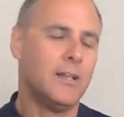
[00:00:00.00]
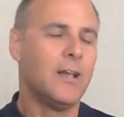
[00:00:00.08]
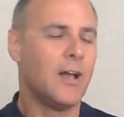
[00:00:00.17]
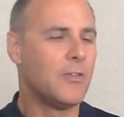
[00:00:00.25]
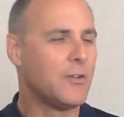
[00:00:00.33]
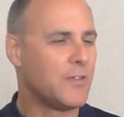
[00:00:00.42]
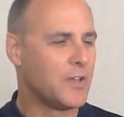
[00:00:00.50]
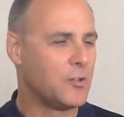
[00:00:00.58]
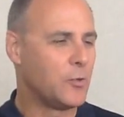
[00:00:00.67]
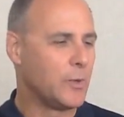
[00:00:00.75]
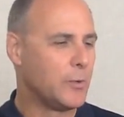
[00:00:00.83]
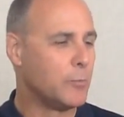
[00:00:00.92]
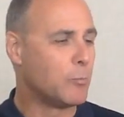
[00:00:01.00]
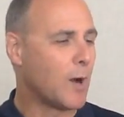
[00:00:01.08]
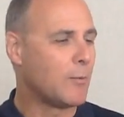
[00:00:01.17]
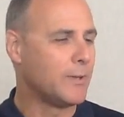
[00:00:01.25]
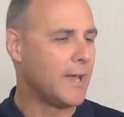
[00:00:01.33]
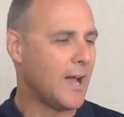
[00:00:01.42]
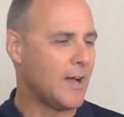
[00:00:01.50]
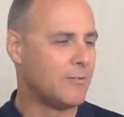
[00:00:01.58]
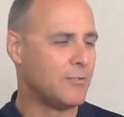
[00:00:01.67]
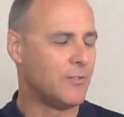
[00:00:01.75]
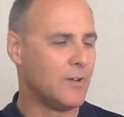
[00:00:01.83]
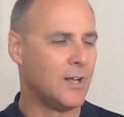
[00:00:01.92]
other things we would probably
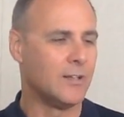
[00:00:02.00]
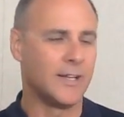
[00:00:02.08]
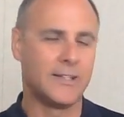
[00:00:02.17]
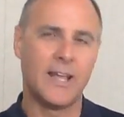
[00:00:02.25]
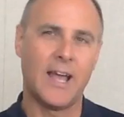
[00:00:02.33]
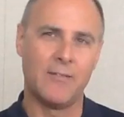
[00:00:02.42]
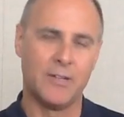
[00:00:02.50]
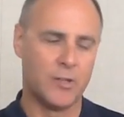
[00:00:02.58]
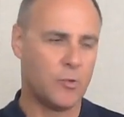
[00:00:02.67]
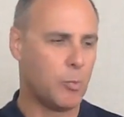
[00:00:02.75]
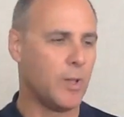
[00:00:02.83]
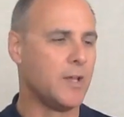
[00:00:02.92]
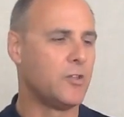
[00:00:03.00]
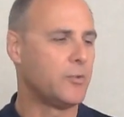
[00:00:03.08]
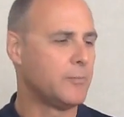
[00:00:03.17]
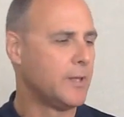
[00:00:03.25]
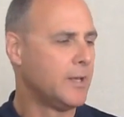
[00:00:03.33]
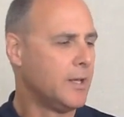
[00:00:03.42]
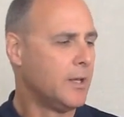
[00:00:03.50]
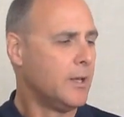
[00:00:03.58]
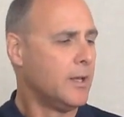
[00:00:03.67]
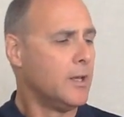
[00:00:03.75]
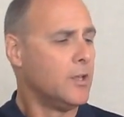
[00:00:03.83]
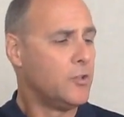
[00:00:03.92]
have uh, like to have in its place.
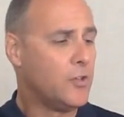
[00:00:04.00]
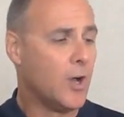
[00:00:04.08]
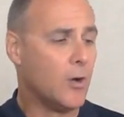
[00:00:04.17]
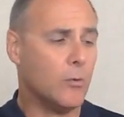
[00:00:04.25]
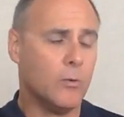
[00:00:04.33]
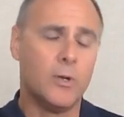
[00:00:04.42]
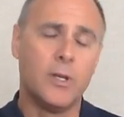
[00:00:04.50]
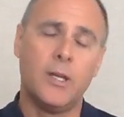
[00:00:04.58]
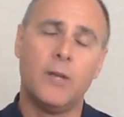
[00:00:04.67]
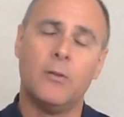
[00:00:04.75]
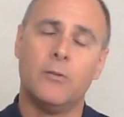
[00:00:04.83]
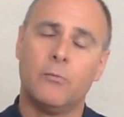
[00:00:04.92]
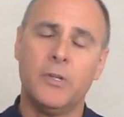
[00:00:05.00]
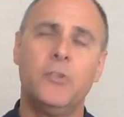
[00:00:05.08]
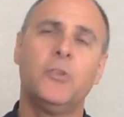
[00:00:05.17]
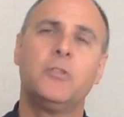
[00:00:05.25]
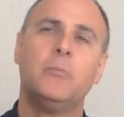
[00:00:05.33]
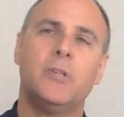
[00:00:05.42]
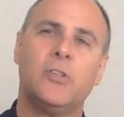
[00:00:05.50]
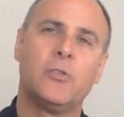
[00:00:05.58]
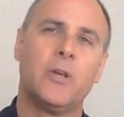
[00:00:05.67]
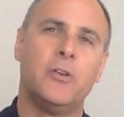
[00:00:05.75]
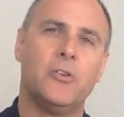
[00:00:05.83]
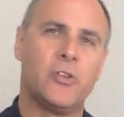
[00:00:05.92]
So, research
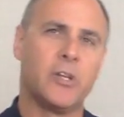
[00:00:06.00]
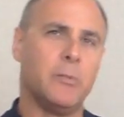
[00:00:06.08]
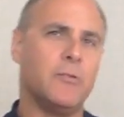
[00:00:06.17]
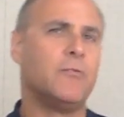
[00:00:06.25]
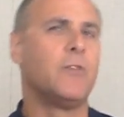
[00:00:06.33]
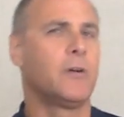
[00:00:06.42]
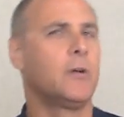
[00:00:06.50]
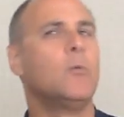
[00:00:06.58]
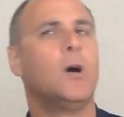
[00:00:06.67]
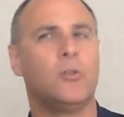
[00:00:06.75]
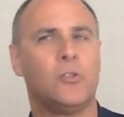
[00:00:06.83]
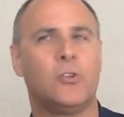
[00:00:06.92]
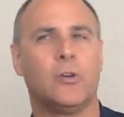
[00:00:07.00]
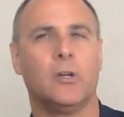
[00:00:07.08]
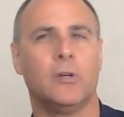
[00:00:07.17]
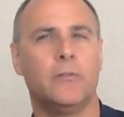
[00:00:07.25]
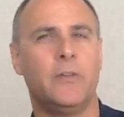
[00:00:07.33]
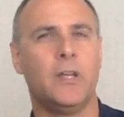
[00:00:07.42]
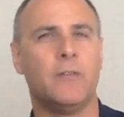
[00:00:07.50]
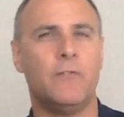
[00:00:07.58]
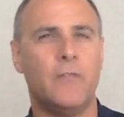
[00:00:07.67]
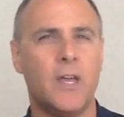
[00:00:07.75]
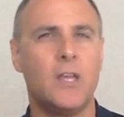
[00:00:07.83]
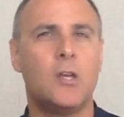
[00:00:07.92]
administrators are going to be very well served if
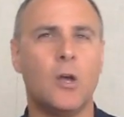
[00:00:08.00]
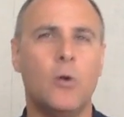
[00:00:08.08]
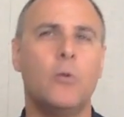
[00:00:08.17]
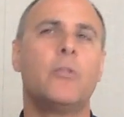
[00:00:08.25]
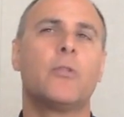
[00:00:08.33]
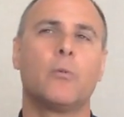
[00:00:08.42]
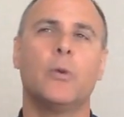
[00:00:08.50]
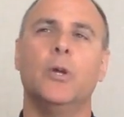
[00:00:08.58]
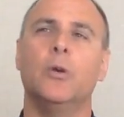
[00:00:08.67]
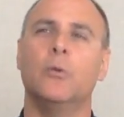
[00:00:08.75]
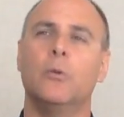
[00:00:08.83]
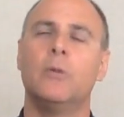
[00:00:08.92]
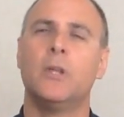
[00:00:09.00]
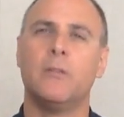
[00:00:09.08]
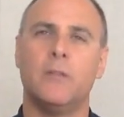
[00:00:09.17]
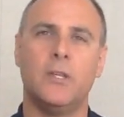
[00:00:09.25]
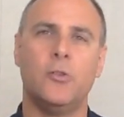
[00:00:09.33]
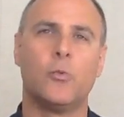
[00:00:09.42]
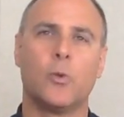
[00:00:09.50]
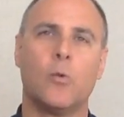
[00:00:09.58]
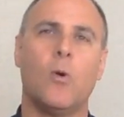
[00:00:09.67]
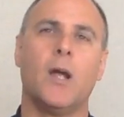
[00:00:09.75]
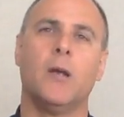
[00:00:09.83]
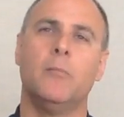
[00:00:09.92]
they go through these
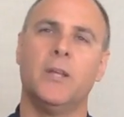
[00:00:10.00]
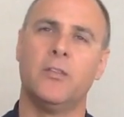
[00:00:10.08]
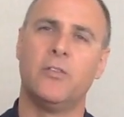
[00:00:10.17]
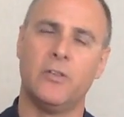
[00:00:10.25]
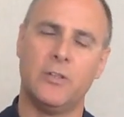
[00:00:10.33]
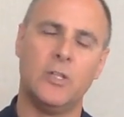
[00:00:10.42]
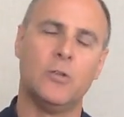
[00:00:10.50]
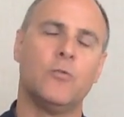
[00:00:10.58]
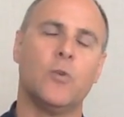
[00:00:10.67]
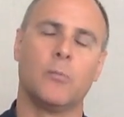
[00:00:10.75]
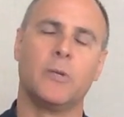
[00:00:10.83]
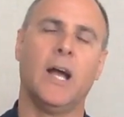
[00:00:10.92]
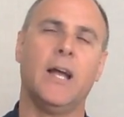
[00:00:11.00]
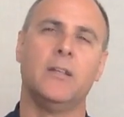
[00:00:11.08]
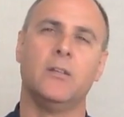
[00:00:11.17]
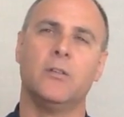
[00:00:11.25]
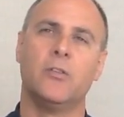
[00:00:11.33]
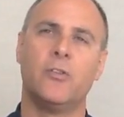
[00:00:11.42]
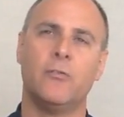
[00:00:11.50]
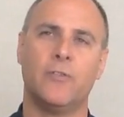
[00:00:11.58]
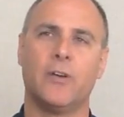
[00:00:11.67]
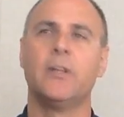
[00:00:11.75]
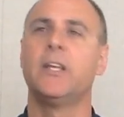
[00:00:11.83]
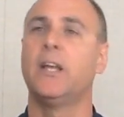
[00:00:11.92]
requirements and the uniform guidance
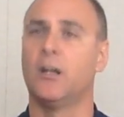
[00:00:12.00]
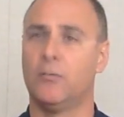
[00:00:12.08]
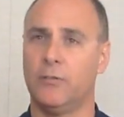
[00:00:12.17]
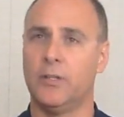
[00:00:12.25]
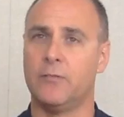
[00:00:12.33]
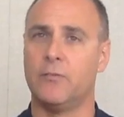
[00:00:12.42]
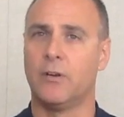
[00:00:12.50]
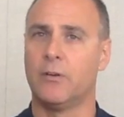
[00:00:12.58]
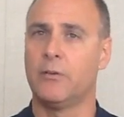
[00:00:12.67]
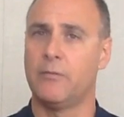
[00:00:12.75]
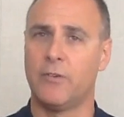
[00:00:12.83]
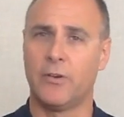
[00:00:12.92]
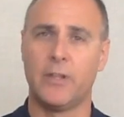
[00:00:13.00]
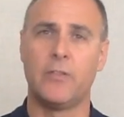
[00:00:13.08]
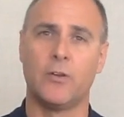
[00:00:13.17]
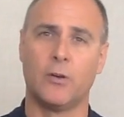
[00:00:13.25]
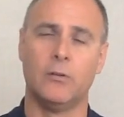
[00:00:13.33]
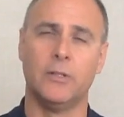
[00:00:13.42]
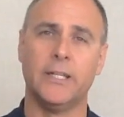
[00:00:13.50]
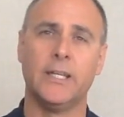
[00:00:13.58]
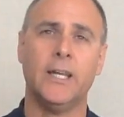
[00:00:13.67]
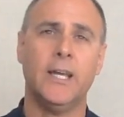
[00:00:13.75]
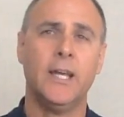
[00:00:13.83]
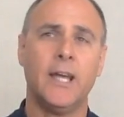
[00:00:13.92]
very carefully, very very thoroughly
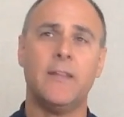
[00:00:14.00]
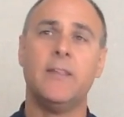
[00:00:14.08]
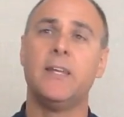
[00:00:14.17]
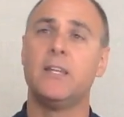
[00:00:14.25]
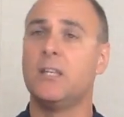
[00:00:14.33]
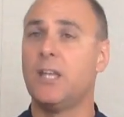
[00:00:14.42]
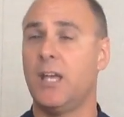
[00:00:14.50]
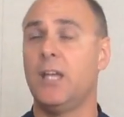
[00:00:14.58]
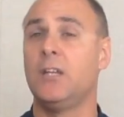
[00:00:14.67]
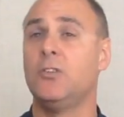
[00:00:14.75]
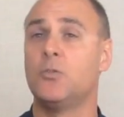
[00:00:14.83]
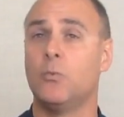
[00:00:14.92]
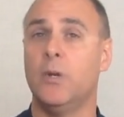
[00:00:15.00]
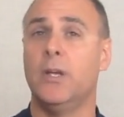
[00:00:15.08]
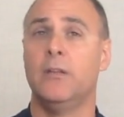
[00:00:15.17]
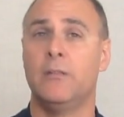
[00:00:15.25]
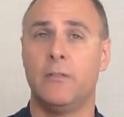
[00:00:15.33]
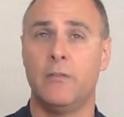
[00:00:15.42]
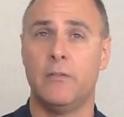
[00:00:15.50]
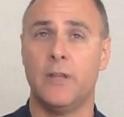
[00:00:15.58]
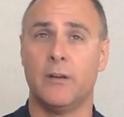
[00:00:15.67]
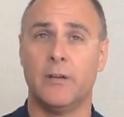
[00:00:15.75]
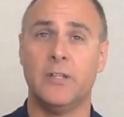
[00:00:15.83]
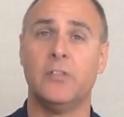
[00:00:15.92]
and they engage with
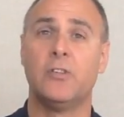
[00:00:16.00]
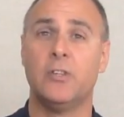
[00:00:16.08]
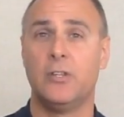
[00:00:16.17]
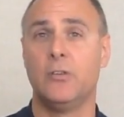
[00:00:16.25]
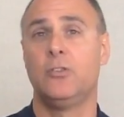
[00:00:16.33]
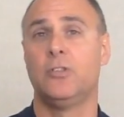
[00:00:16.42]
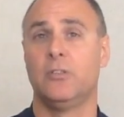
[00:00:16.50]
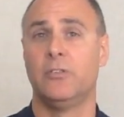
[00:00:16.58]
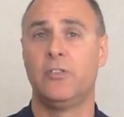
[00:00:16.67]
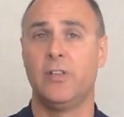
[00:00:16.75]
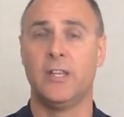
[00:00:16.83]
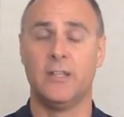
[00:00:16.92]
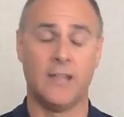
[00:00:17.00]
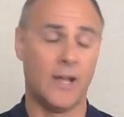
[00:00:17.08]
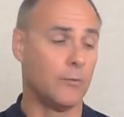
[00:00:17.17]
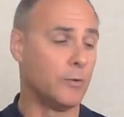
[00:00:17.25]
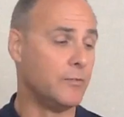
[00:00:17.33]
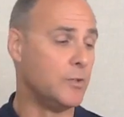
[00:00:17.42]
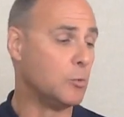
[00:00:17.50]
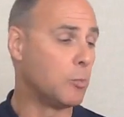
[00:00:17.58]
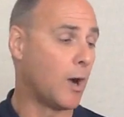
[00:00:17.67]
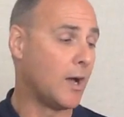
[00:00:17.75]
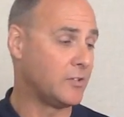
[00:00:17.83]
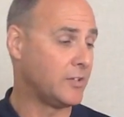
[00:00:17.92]
their institutions in that review
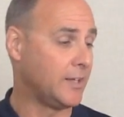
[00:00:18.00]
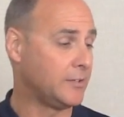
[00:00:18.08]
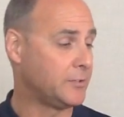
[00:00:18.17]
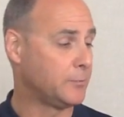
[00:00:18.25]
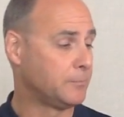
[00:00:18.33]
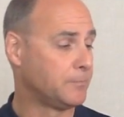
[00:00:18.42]
process.